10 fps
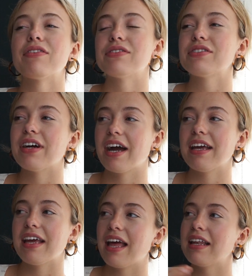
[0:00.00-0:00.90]
everyone was
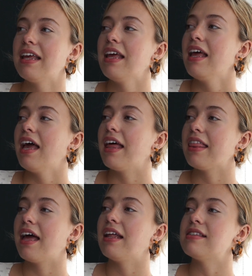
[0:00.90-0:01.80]
crying again. And
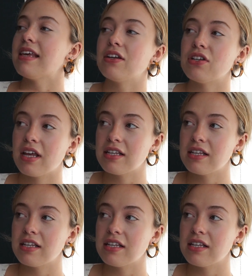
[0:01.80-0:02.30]
then Sage and